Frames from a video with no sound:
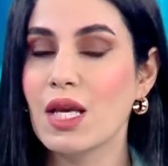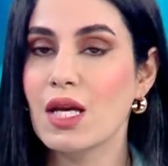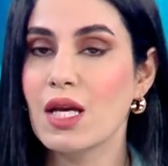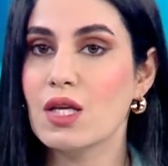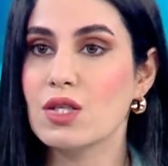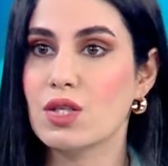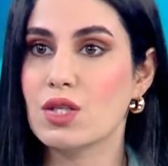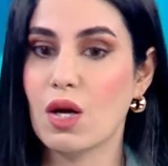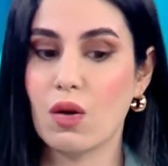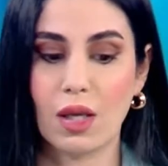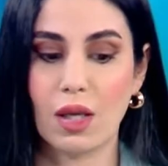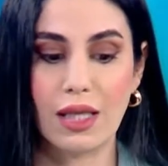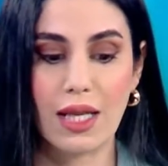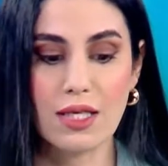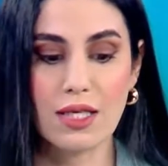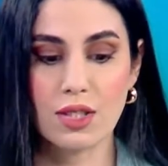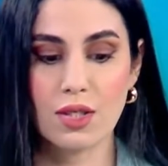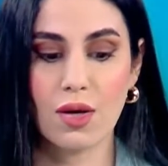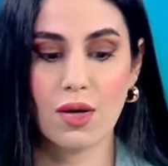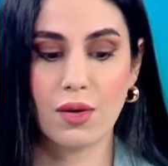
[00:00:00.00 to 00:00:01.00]
So
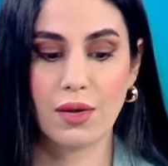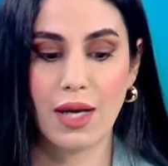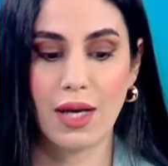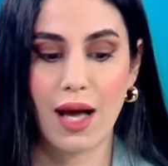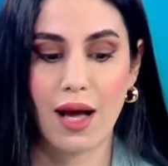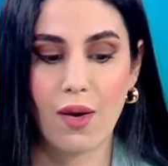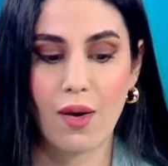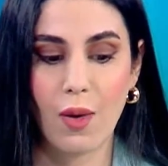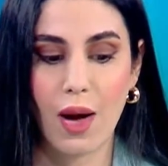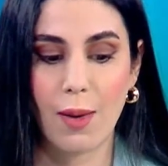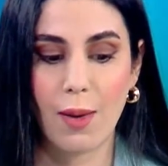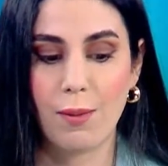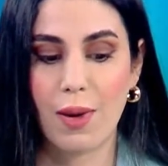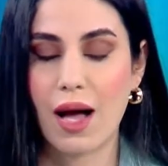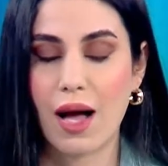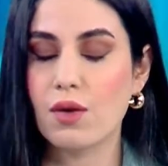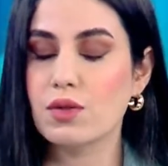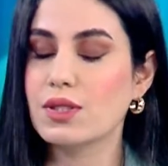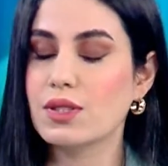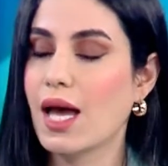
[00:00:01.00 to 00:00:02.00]
let's talk now
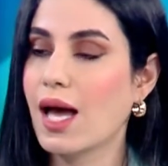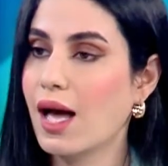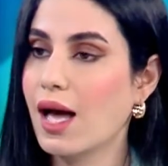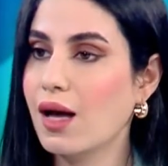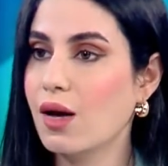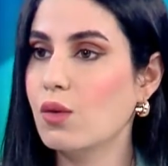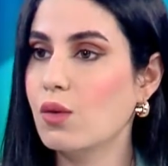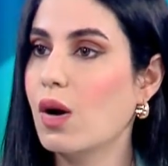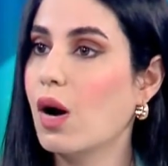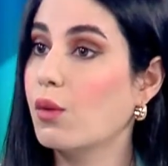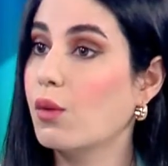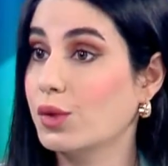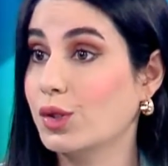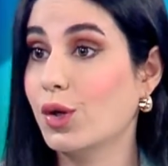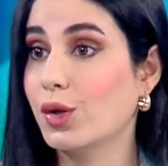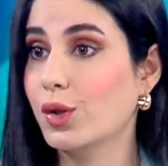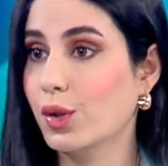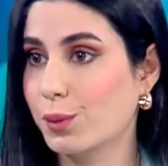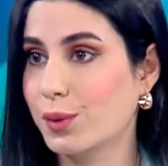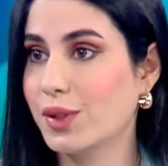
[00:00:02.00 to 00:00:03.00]
about how, in
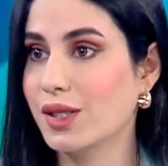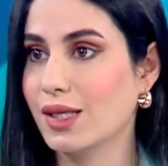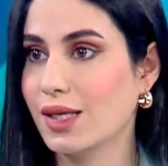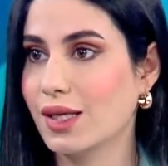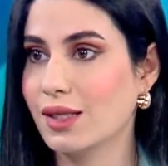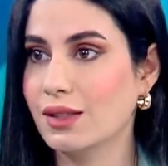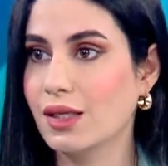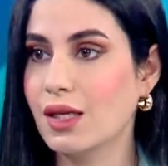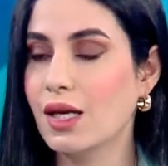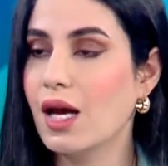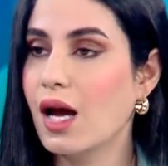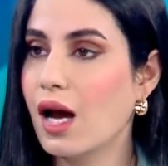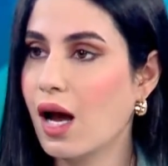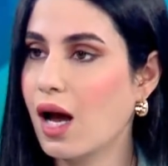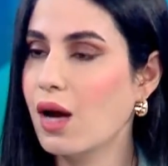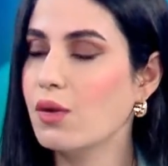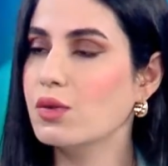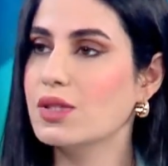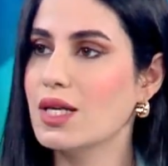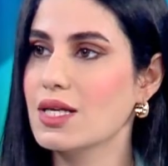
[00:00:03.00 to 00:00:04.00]
your opinion,
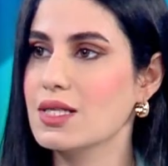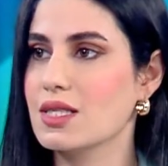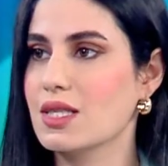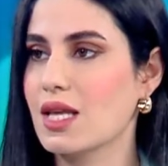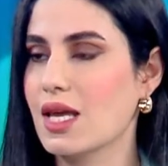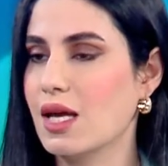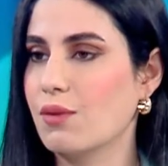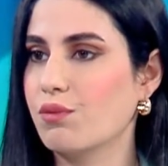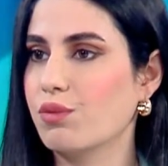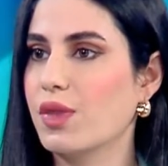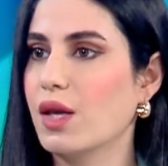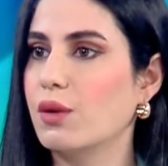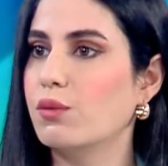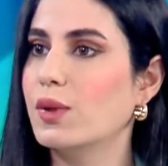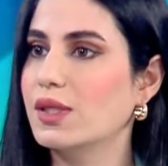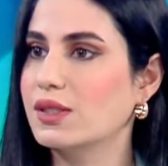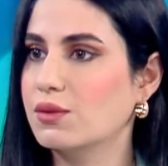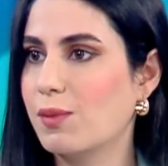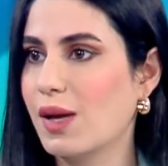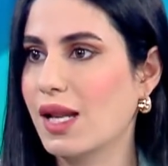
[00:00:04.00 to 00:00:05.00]
how does the
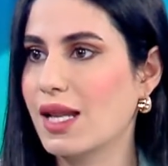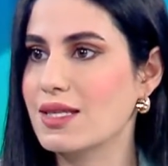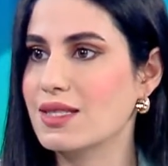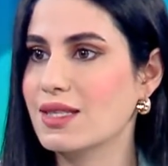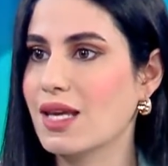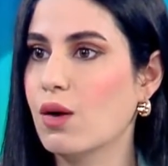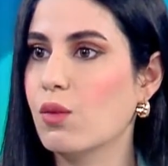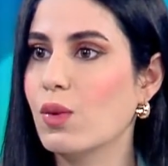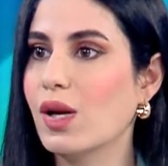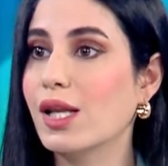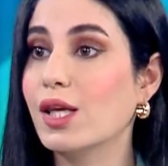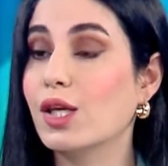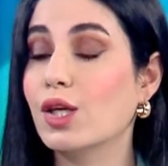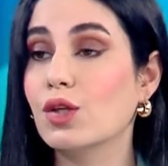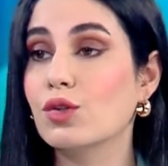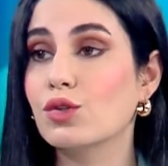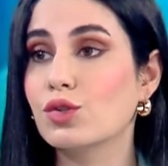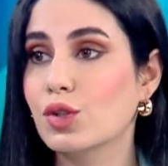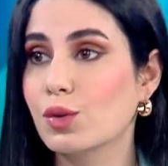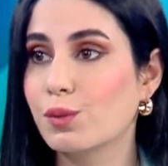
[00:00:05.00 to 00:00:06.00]
Red Palace can really
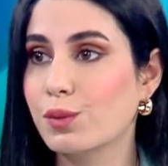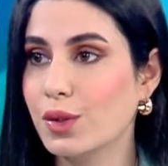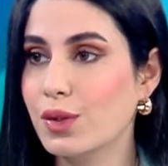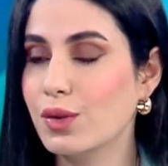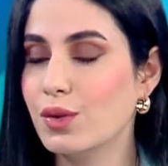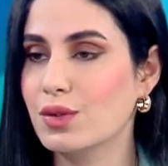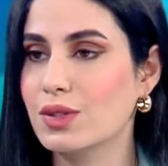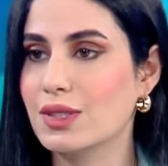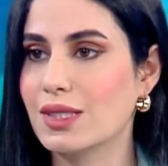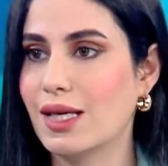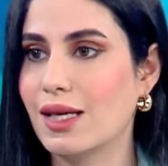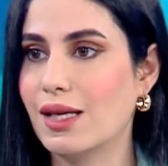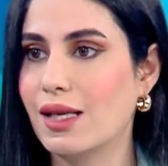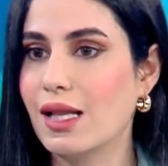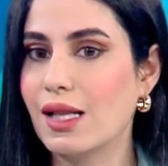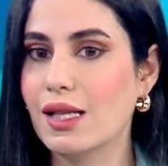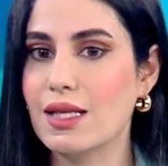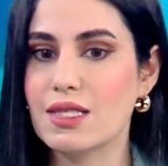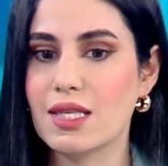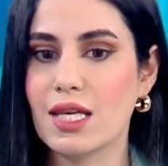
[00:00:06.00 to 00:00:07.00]
contribute,
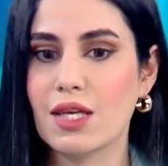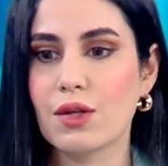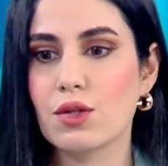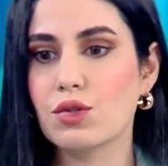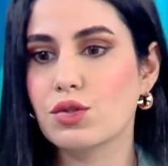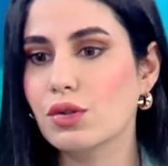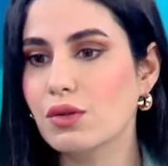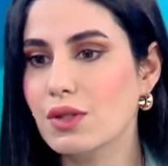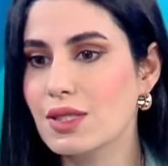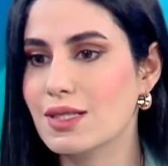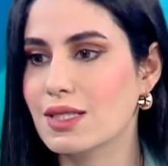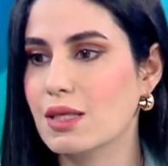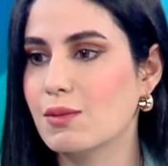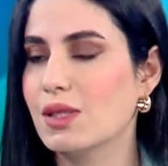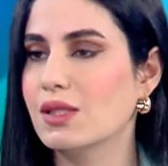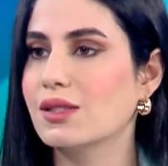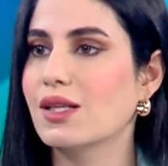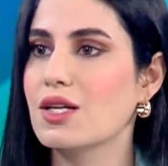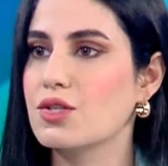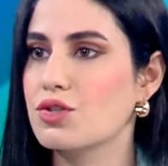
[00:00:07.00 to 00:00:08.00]
let's say, the tourism
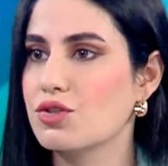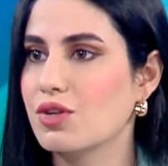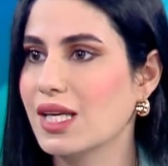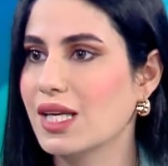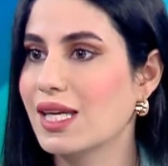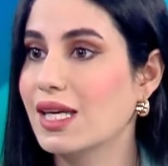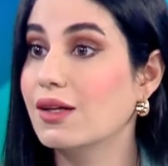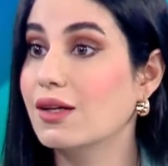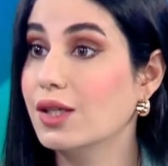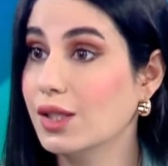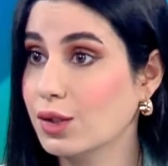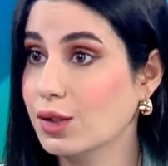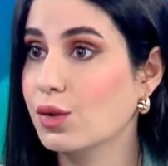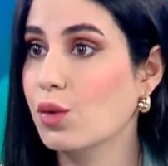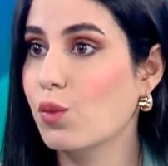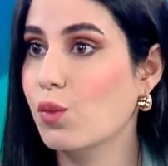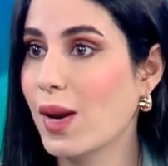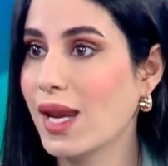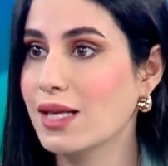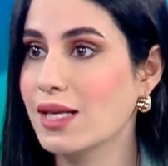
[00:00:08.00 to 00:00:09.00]
industry here in
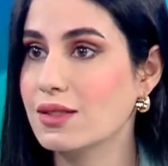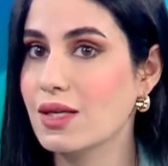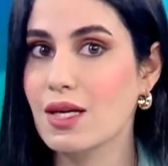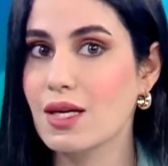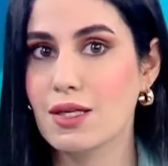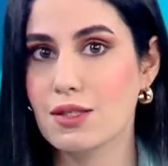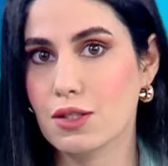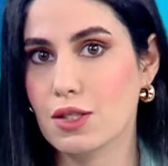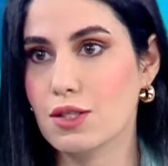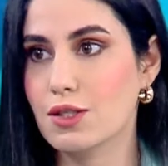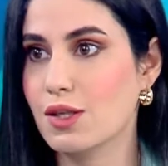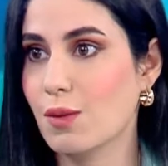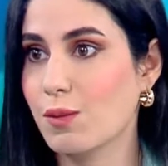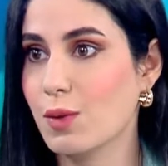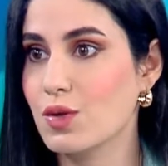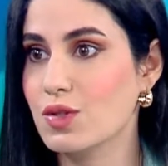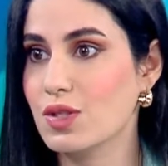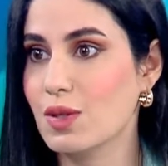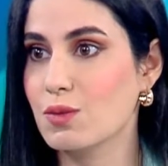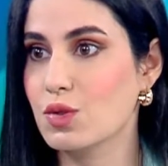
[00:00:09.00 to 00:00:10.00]
Kuwait, since the
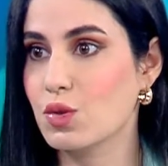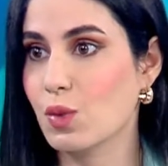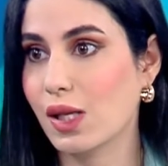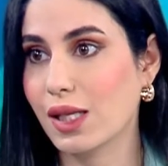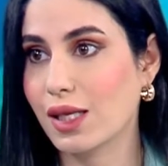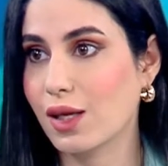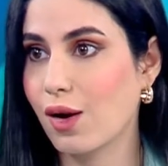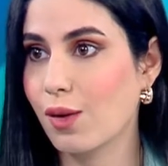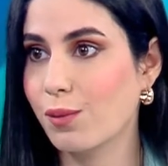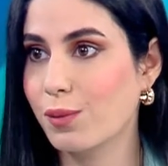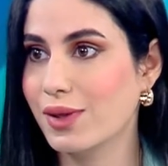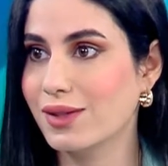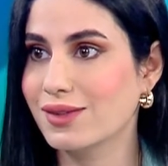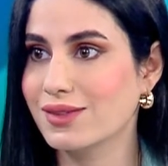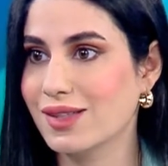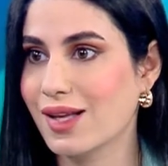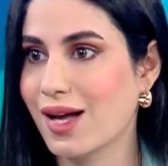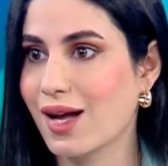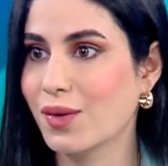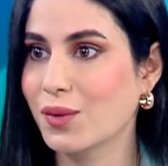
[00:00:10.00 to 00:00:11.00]
museum is really opened
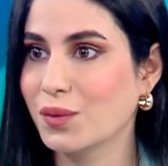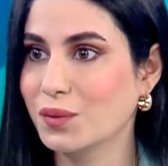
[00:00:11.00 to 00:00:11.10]
now?